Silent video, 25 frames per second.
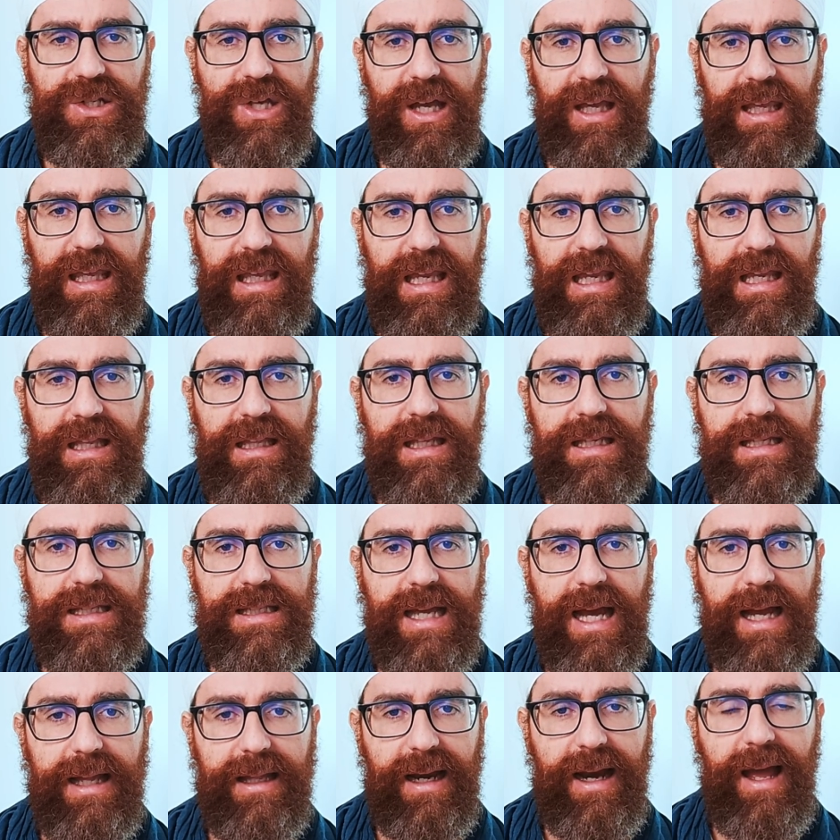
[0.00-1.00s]
a heat
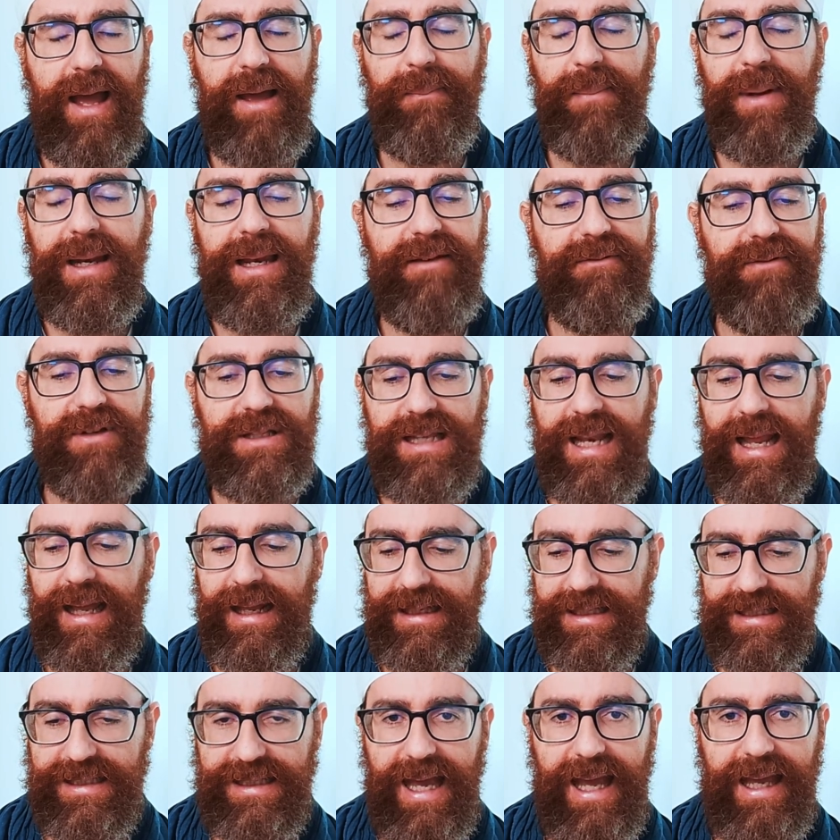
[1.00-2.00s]
inside. And I believe it's like
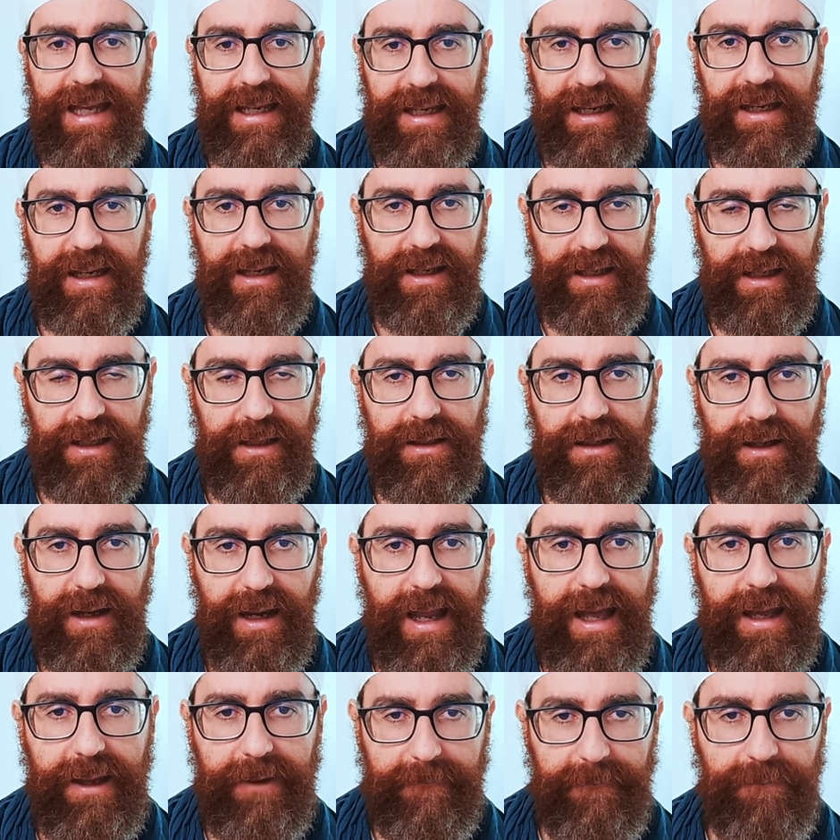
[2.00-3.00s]
psychic heat,
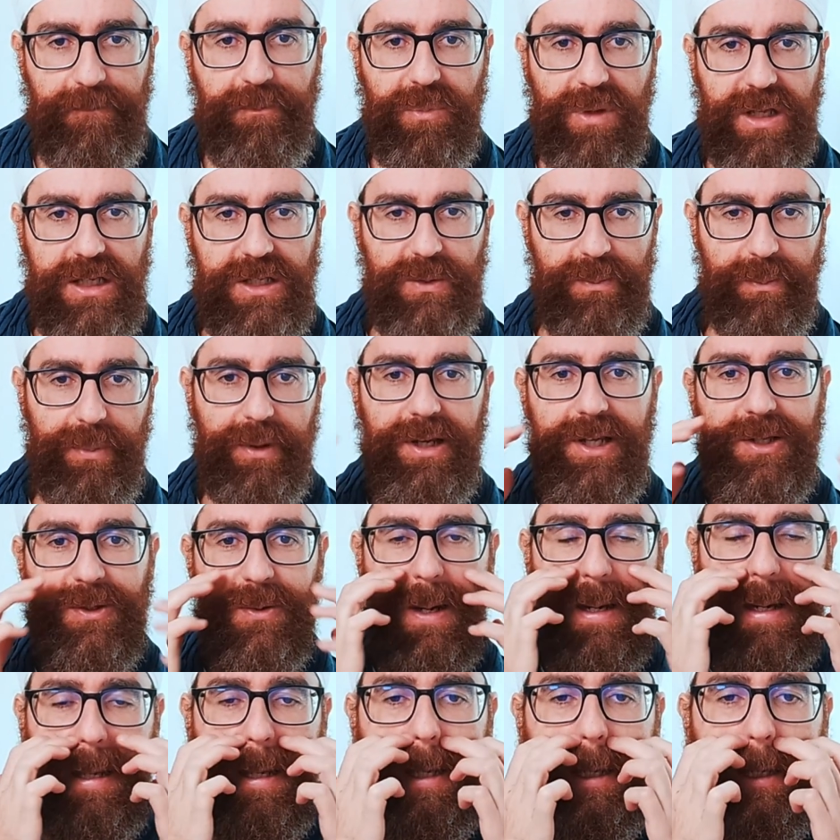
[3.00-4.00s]
like
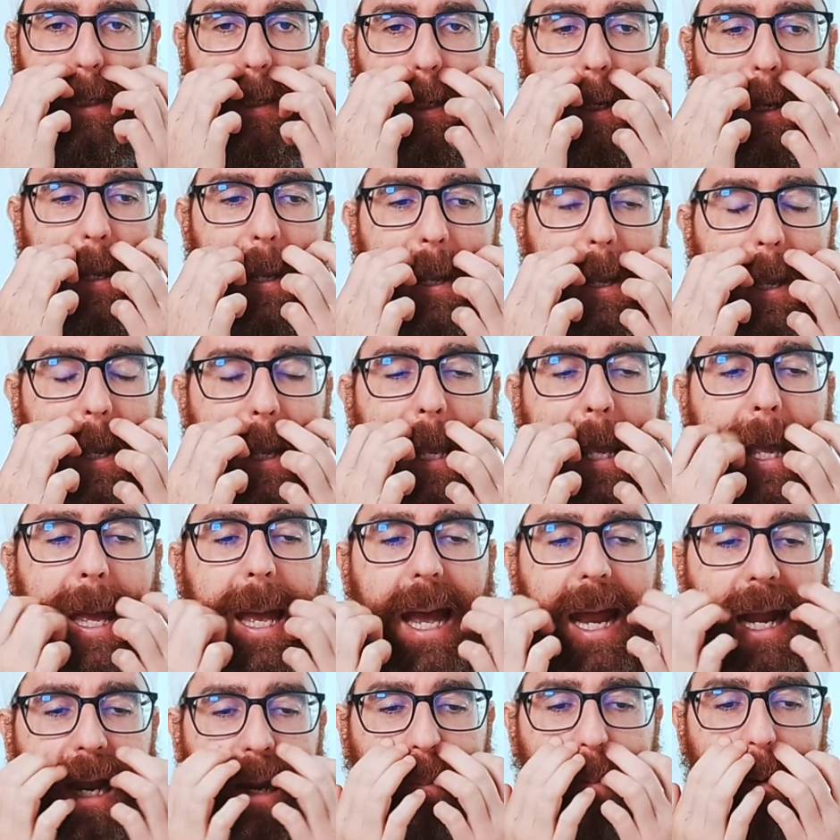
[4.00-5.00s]
spiritual heat.
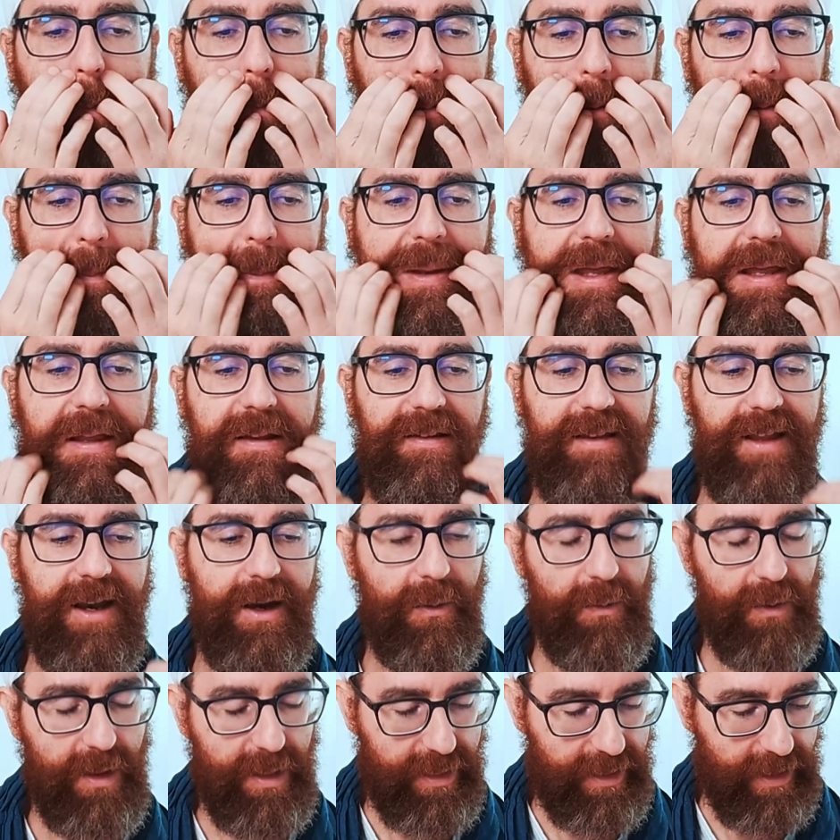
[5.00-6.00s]
I remember being there
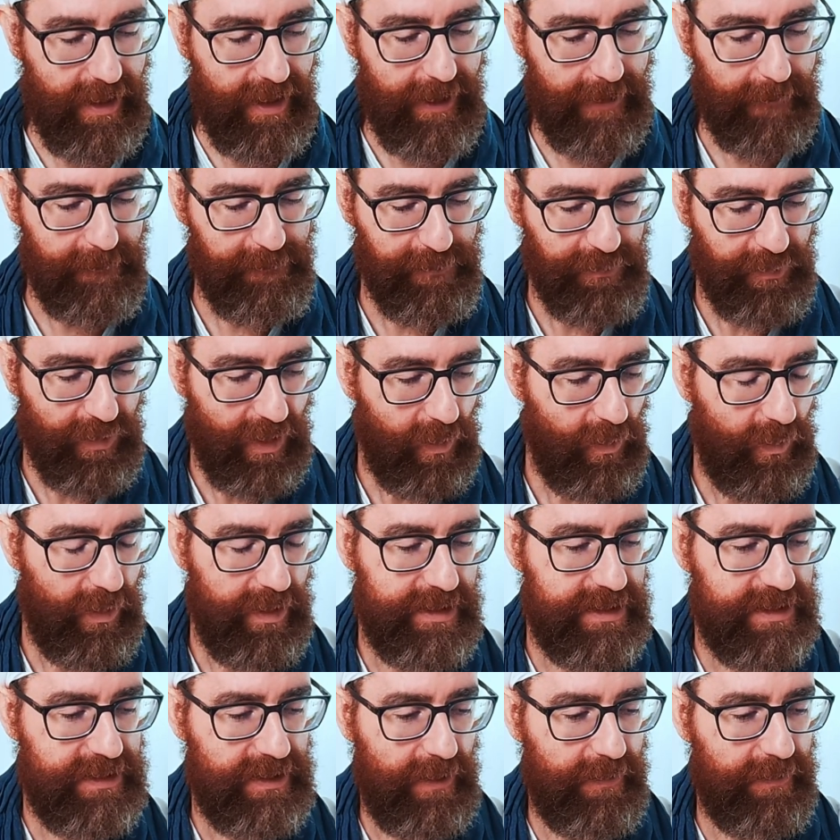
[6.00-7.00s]
with
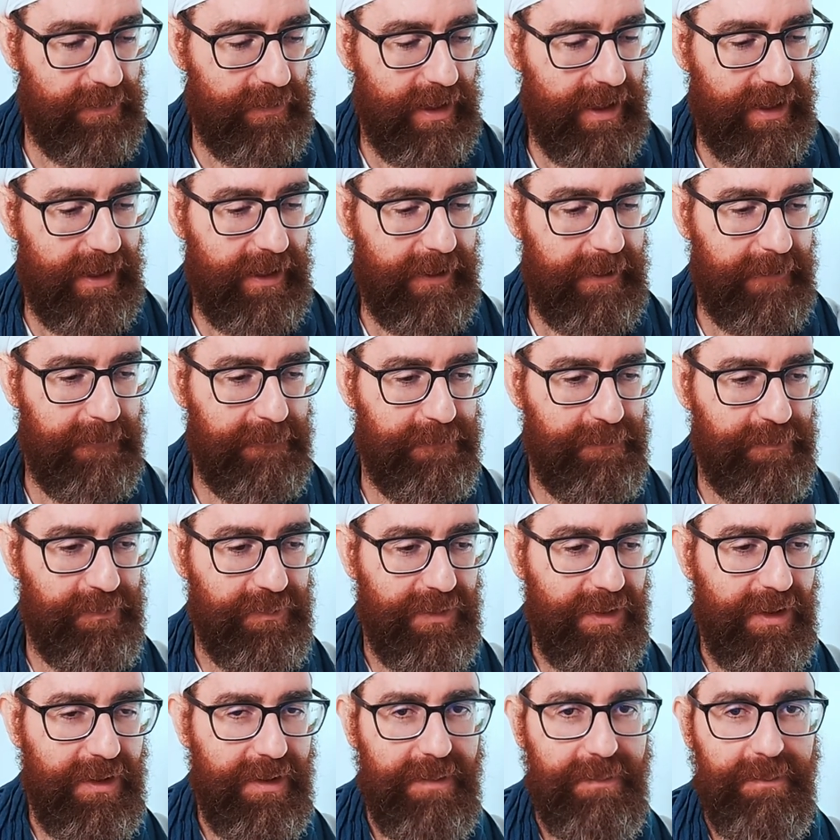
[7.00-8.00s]
some
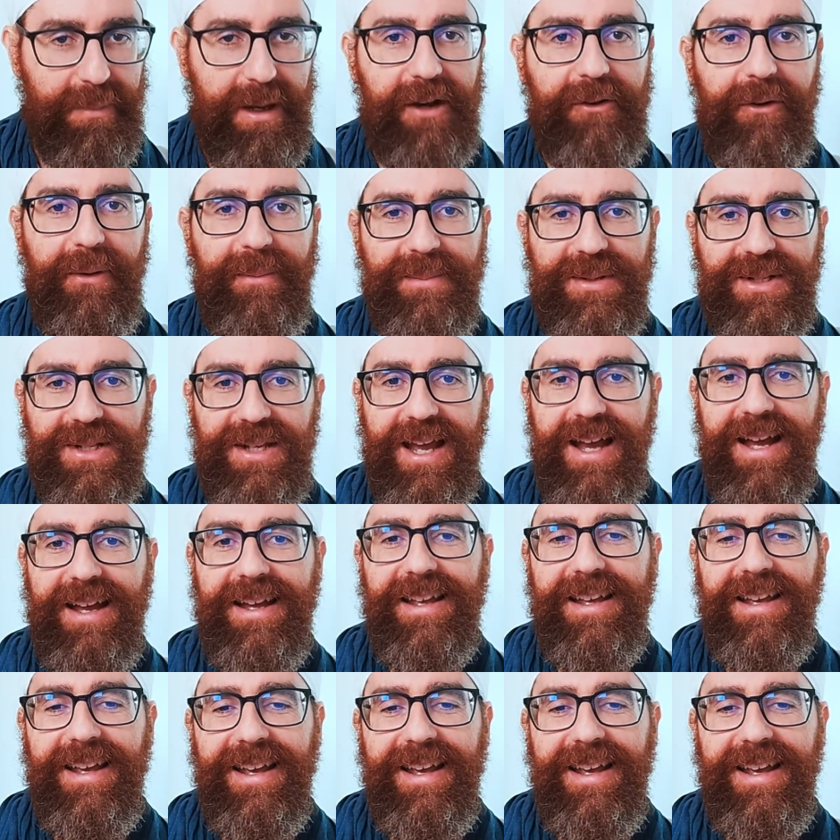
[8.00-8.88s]
pilgrims, yeah.